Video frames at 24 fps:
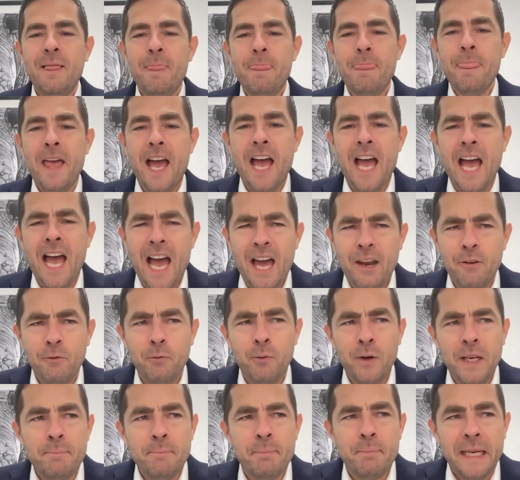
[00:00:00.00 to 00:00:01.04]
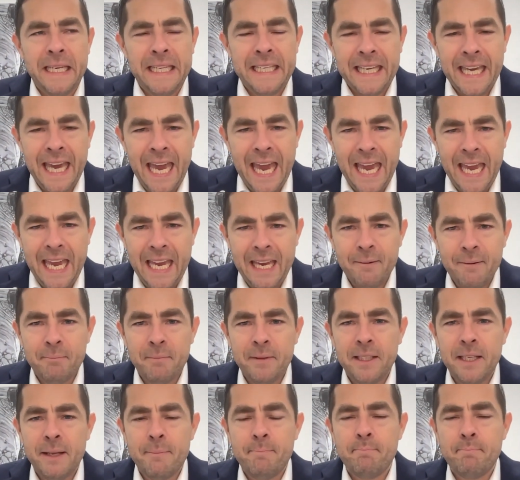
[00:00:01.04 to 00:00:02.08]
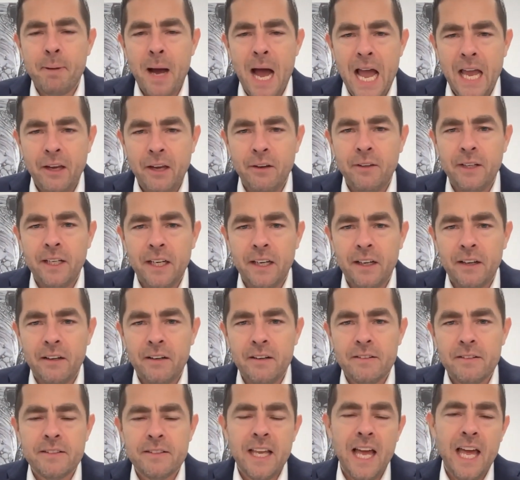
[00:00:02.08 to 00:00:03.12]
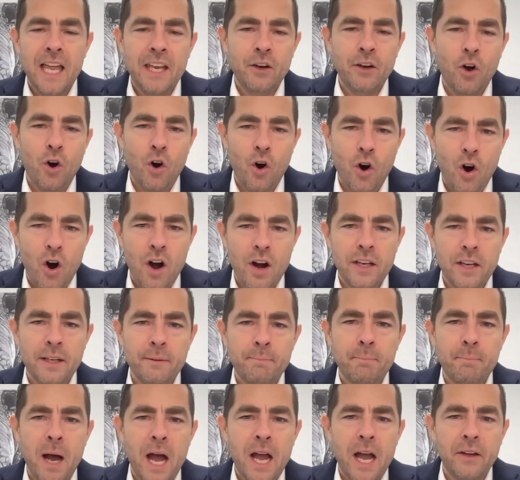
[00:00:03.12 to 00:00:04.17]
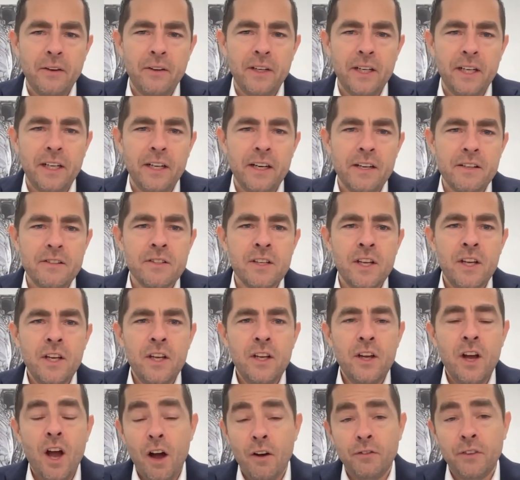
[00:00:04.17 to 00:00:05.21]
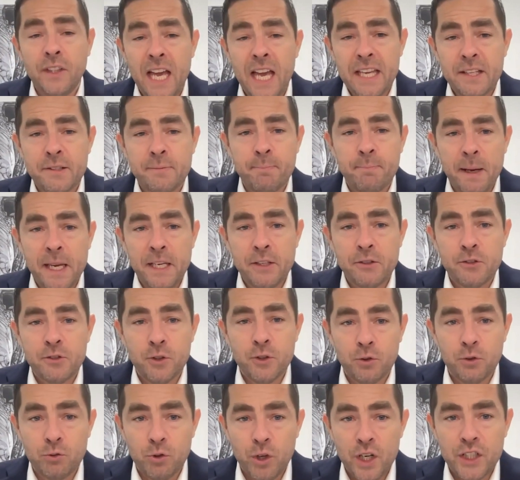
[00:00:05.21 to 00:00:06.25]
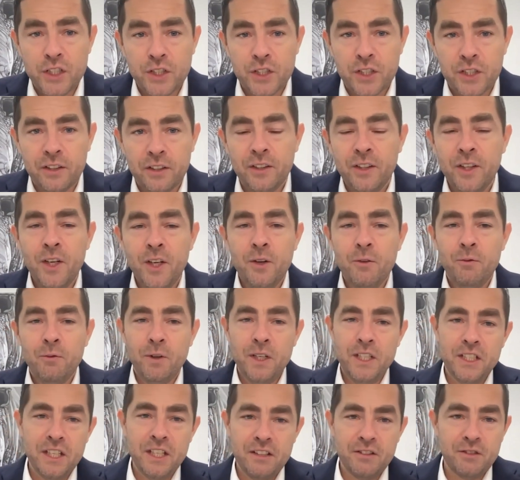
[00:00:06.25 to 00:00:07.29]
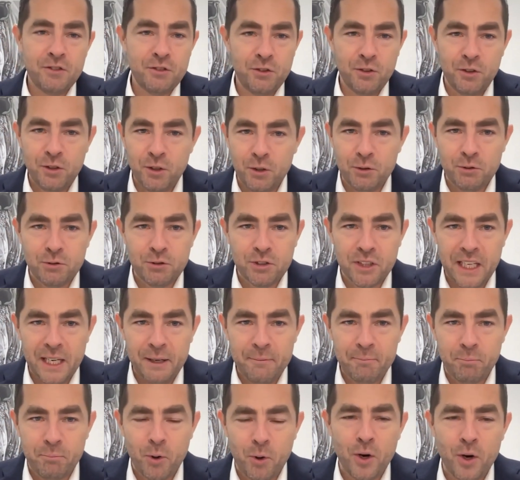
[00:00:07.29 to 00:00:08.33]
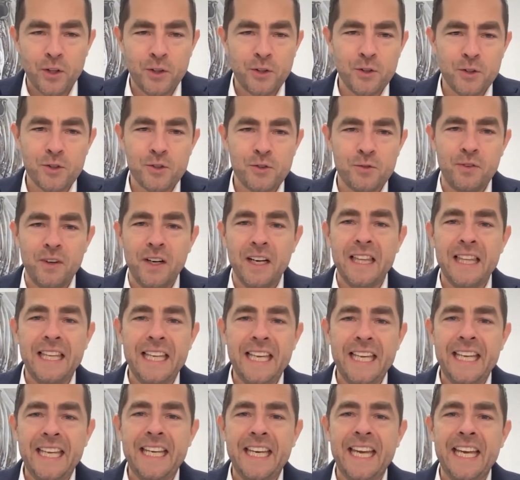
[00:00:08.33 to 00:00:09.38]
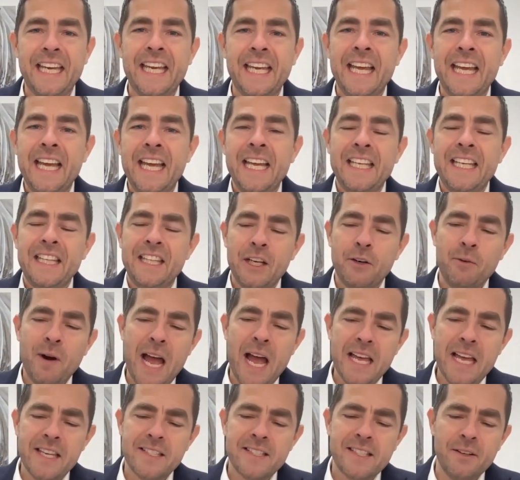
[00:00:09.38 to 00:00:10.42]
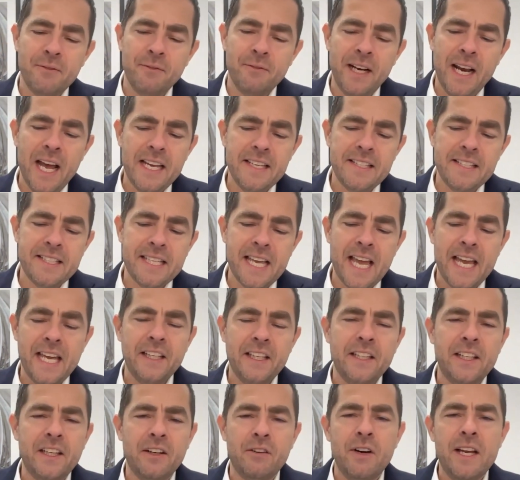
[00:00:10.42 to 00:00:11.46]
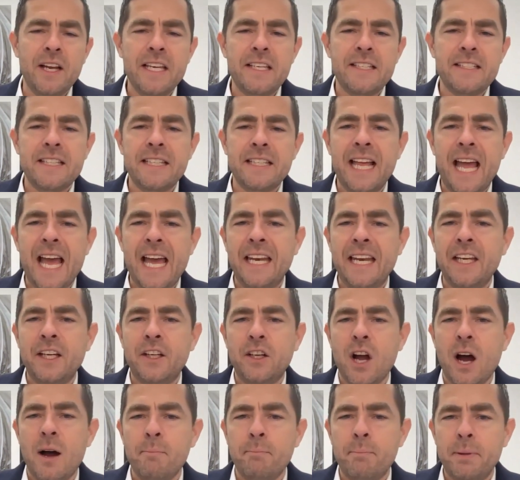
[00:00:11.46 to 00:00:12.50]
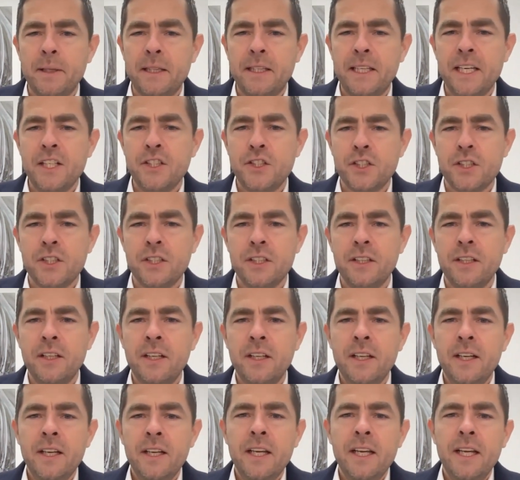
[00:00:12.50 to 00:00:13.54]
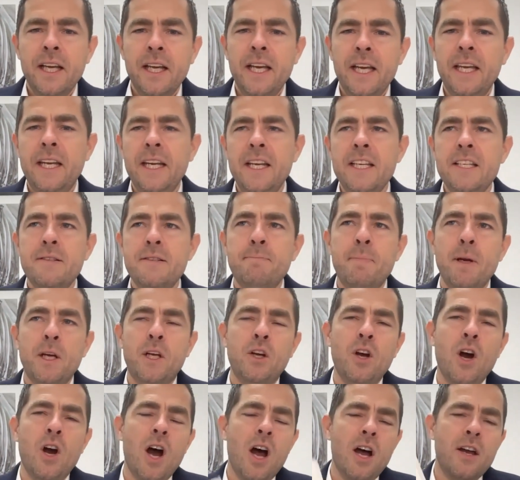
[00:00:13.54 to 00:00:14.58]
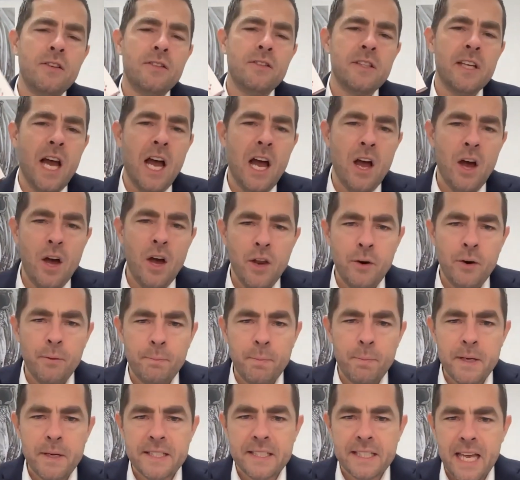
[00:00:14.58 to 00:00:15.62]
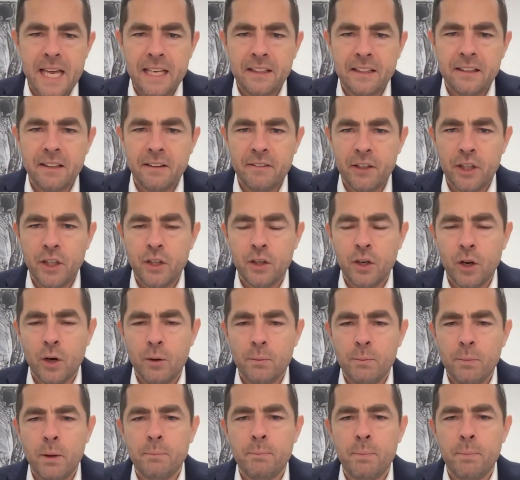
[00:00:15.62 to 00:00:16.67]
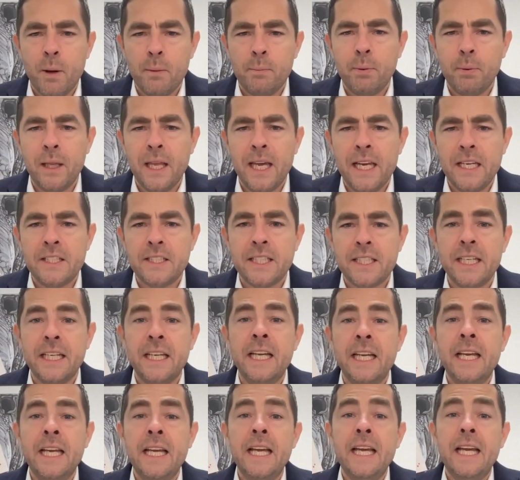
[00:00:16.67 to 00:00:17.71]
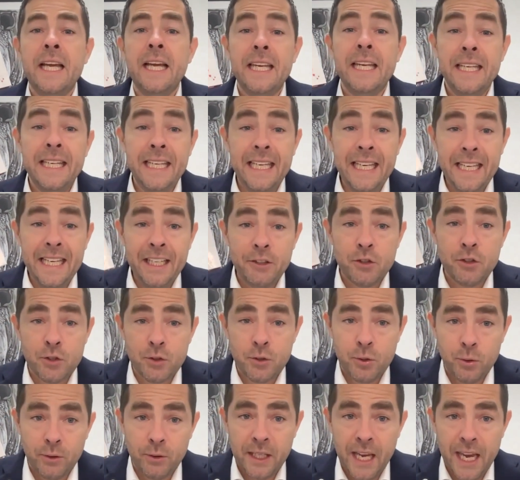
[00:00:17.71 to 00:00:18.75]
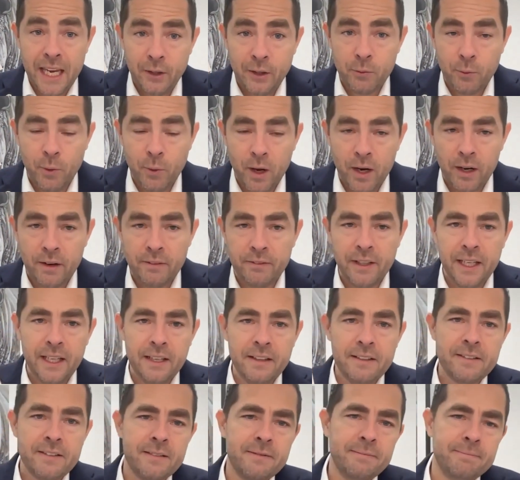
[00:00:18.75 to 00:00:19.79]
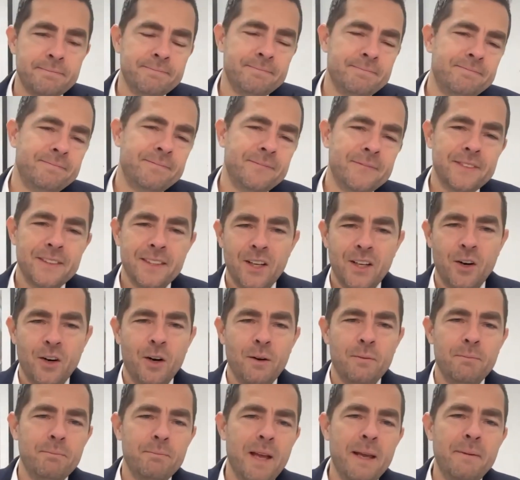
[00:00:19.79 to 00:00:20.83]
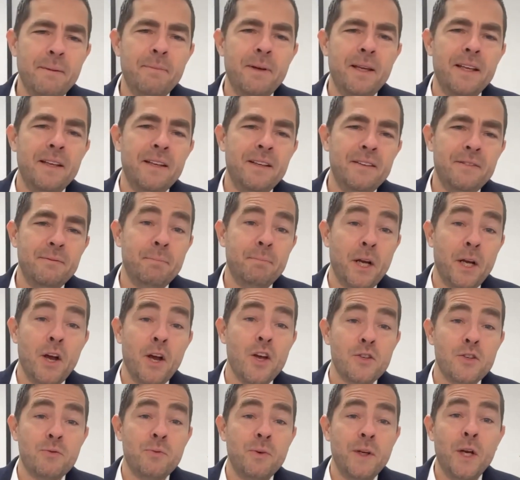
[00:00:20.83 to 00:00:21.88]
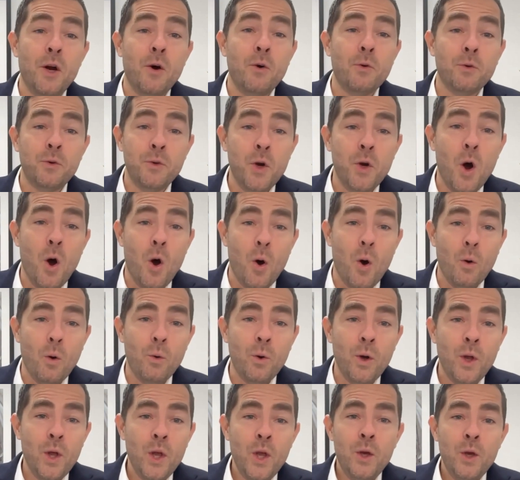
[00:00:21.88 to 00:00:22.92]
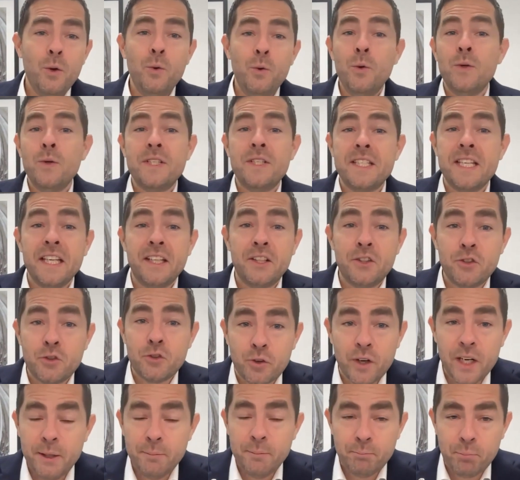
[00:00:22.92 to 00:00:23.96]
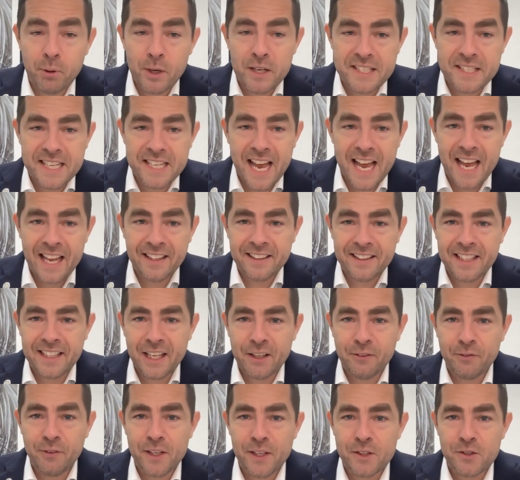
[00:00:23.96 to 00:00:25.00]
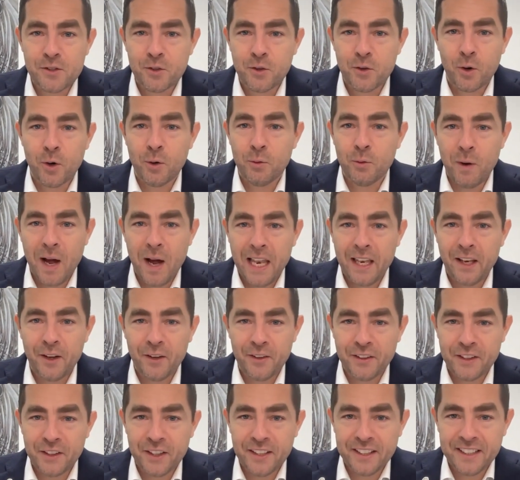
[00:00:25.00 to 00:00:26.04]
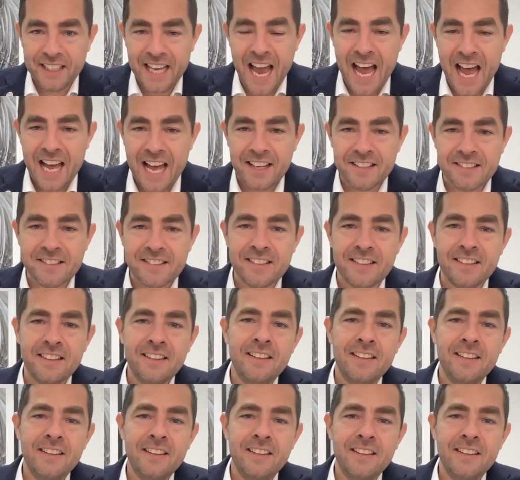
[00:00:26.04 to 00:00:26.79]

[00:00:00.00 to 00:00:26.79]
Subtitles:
And we became the pioneers and are the pioneers of test-based nutrition, which is hugely important. We're leading the rest. And when I say there isn't any competition, it is because 100% of the global population needs to take one of these, or maybe because we don't know who's the 3% that will score well on their test.